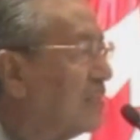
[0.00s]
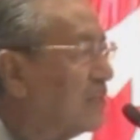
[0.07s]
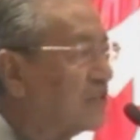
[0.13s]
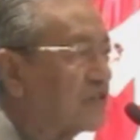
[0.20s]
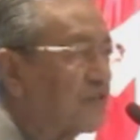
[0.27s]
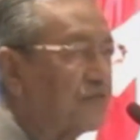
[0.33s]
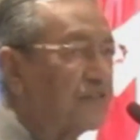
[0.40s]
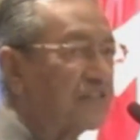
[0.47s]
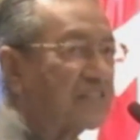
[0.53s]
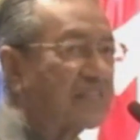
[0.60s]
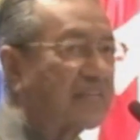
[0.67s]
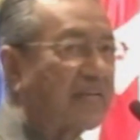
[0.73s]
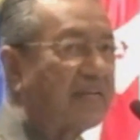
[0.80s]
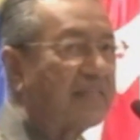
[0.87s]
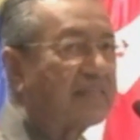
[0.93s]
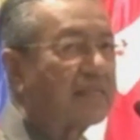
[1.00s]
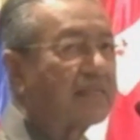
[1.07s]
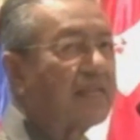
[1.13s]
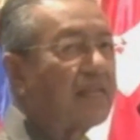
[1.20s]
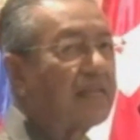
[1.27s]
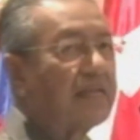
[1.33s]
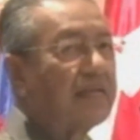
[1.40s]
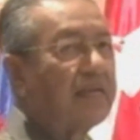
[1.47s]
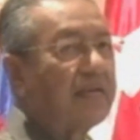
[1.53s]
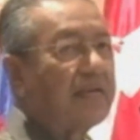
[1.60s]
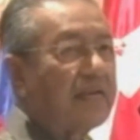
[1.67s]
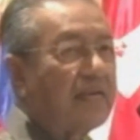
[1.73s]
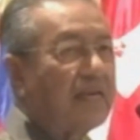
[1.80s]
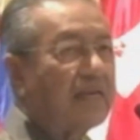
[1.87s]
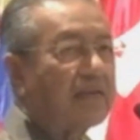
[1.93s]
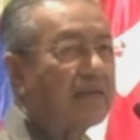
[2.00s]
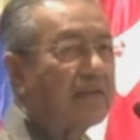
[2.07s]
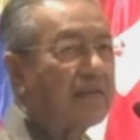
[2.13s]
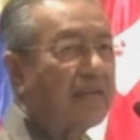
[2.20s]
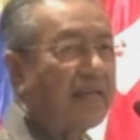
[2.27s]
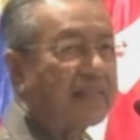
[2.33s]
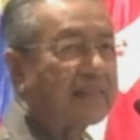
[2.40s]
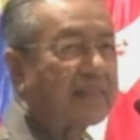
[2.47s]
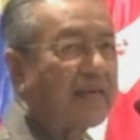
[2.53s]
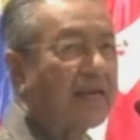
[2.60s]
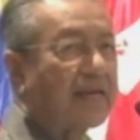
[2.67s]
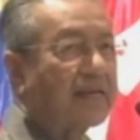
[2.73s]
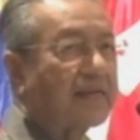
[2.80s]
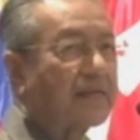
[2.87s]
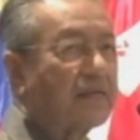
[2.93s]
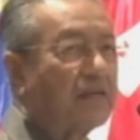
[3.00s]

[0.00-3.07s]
sophisticated aerial attack